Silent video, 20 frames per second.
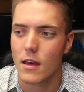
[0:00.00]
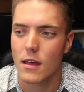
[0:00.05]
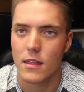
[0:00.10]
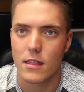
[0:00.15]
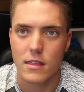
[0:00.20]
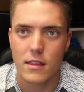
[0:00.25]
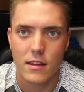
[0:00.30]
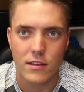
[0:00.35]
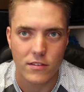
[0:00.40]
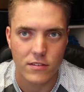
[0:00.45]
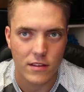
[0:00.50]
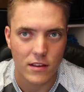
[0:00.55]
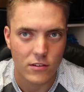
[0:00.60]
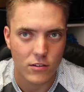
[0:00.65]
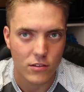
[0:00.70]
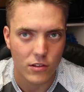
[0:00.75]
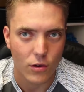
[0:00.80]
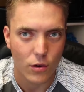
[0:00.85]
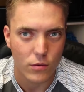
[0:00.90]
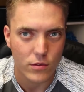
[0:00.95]
these
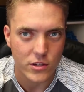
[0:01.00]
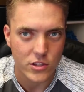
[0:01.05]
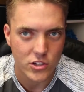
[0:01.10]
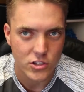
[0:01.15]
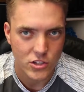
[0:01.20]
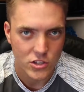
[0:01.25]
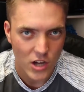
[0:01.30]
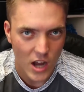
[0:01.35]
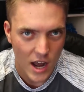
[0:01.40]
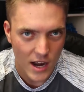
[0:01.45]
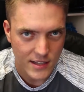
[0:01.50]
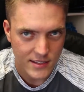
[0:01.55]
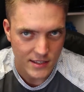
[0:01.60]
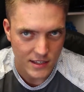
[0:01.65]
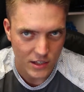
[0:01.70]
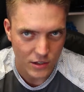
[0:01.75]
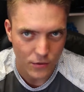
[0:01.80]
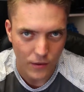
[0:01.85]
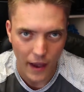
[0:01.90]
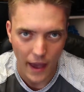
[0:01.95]
are the only shocks
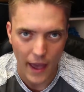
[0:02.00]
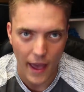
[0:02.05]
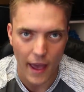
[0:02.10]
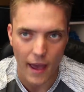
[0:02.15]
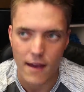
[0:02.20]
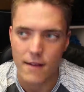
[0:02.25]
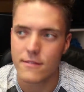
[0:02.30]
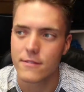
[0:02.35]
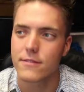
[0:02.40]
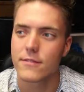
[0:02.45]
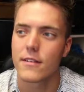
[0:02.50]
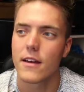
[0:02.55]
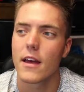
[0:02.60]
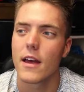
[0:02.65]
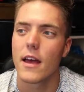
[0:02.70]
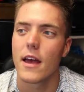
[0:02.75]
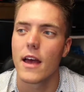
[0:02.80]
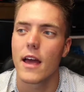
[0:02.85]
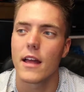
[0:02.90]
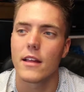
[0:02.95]
that you have.
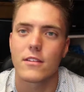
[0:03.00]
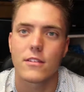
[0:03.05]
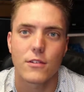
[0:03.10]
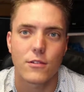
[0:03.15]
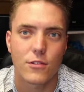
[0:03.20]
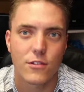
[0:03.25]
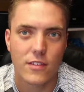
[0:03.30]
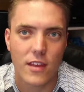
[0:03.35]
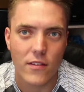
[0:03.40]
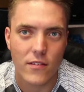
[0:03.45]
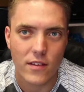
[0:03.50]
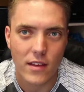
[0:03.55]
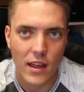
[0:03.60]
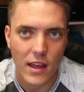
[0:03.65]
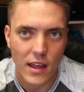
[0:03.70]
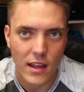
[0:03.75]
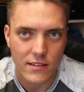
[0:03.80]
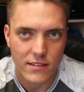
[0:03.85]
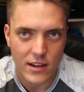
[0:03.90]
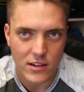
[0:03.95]
And so
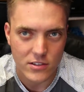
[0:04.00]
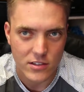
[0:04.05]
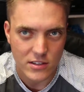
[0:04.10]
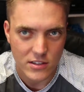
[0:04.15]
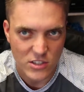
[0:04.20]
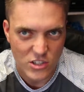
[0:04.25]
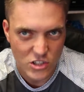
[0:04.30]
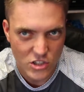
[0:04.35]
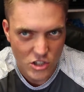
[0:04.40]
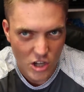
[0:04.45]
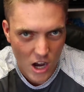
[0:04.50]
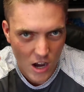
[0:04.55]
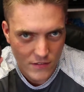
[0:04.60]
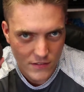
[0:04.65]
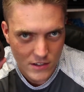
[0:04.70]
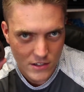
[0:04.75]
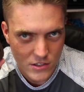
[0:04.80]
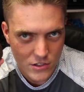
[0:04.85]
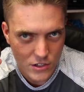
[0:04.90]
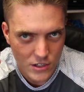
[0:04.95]
78 is actually the
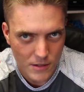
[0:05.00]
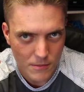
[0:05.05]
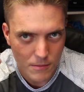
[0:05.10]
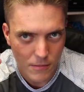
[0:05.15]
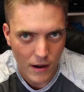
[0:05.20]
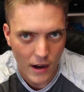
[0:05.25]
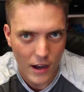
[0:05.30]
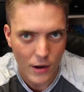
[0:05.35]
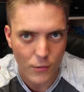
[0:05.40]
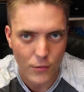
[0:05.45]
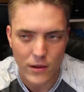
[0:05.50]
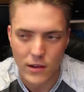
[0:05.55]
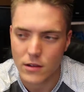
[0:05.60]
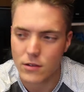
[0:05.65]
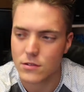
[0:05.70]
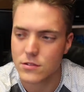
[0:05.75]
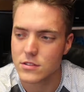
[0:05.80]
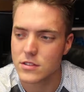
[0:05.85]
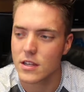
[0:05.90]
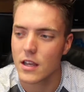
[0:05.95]
softest you can buy
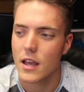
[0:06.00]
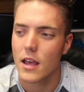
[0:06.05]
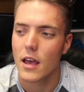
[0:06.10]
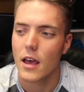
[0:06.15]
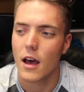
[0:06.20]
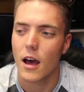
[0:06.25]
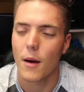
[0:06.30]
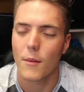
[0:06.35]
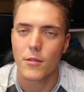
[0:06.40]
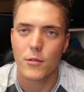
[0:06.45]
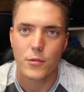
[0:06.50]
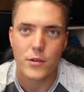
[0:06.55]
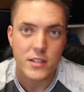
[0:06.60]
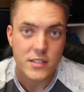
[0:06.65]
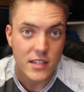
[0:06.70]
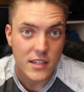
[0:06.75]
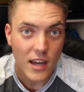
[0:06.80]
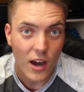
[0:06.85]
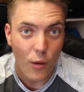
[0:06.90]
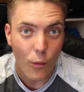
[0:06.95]
wheels. The
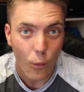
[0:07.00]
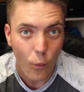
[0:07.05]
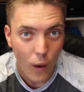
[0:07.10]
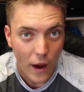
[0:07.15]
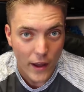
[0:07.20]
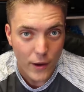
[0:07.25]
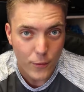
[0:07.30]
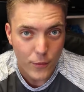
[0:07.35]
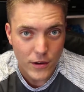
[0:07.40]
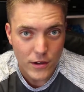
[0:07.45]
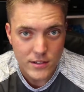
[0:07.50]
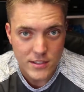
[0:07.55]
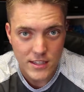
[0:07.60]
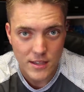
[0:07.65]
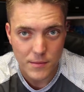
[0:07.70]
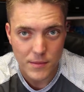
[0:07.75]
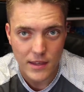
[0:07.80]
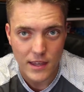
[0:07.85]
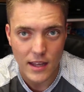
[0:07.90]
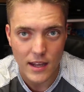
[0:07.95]
reason I got white wheels at
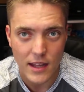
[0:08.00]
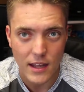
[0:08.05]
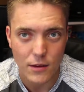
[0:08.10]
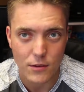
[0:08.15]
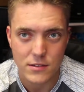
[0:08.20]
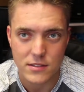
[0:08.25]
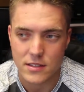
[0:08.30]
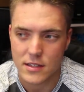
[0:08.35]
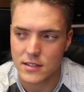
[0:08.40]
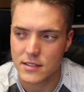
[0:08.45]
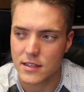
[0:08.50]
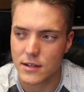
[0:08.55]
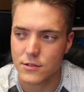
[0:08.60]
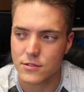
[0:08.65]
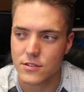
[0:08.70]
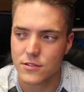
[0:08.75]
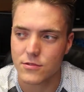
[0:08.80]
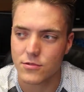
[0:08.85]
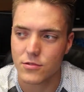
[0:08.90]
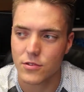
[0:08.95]
the beginning was because I
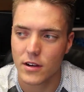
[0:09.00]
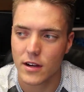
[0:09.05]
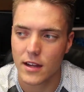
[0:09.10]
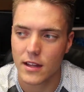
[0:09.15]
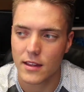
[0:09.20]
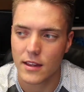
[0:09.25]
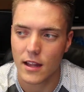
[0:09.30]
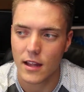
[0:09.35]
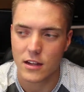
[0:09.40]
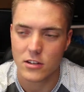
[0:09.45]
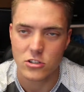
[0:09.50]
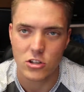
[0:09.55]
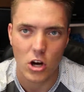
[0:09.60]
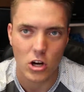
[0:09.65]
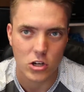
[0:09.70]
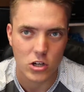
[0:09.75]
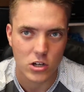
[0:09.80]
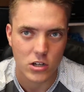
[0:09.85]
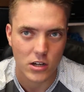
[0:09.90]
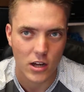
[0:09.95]
was afraid that a
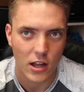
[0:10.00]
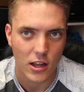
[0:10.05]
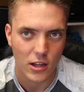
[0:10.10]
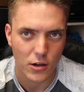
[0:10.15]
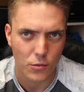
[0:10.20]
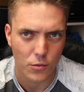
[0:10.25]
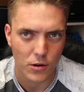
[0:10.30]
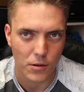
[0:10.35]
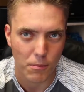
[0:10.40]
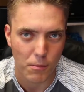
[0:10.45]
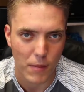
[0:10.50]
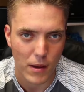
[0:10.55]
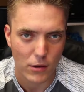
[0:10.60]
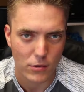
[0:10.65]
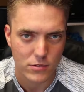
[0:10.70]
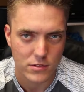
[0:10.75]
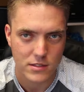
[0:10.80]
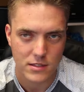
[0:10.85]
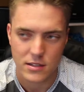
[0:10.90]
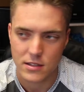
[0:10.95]
darker color would
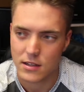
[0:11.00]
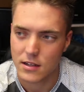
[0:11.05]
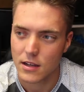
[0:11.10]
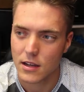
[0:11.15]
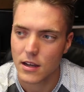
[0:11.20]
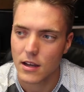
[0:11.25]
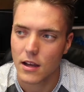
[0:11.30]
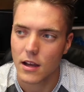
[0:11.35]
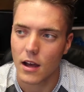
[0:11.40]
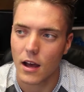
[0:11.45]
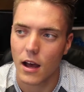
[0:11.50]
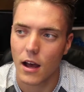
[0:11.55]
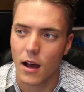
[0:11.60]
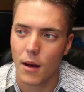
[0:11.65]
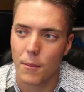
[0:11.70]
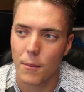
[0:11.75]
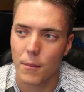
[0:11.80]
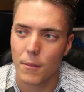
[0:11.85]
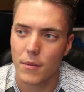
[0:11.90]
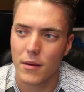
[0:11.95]
melt.
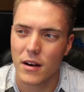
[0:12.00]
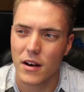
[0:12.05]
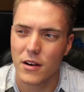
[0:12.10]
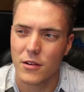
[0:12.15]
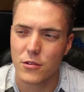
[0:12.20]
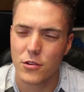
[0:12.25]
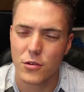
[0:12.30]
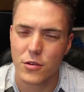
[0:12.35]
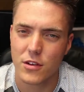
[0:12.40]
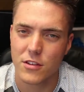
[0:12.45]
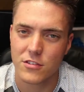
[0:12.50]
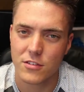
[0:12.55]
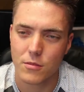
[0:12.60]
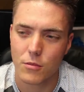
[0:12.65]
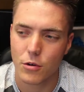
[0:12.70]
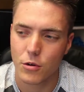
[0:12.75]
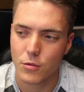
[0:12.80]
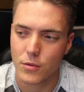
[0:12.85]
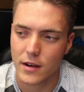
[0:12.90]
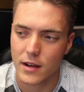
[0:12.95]
But I'm doing some
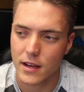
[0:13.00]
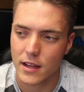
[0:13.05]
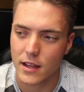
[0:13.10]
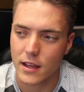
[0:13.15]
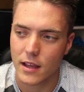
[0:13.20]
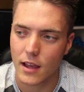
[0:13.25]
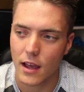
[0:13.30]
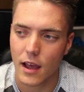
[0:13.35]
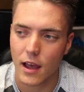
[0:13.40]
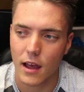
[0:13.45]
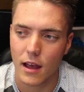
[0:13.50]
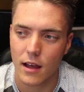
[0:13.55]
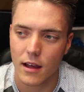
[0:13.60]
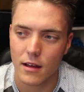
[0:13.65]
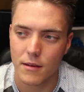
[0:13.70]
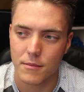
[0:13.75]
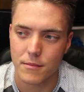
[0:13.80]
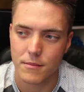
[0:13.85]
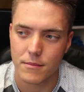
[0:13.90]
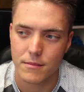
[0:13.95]
more reading.
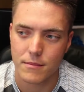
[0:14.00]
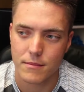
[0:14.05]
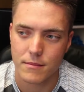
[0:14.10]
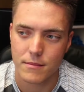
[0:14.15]
I'm